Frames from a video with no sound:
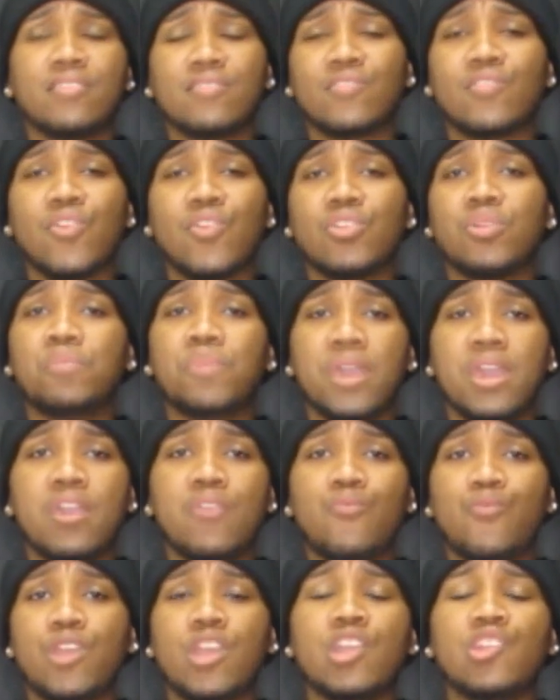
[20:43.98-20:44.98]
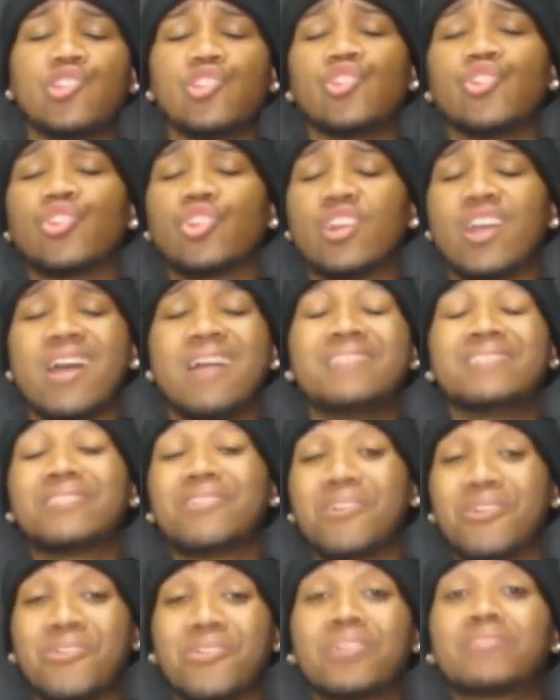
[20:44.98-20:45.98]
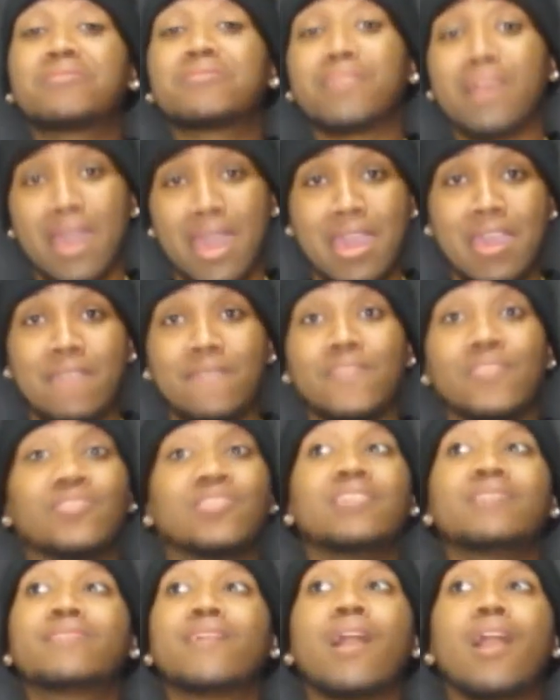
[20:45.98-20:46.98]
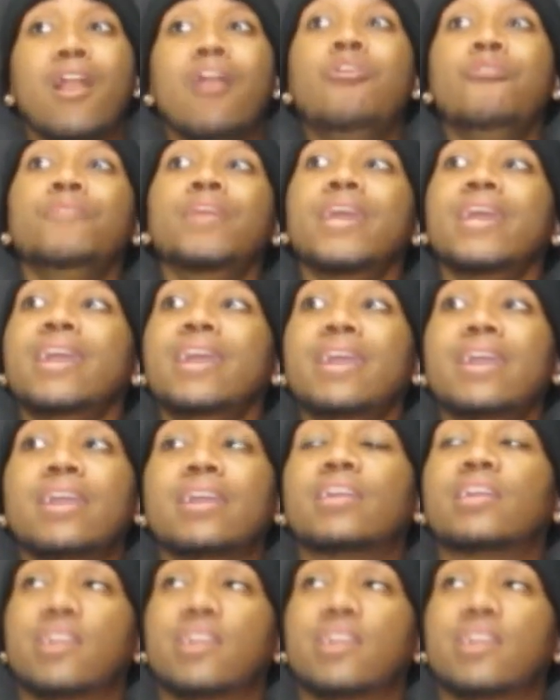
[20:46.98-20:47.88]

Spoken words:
this girl a bed wench, you're calling her a slave. Just own it,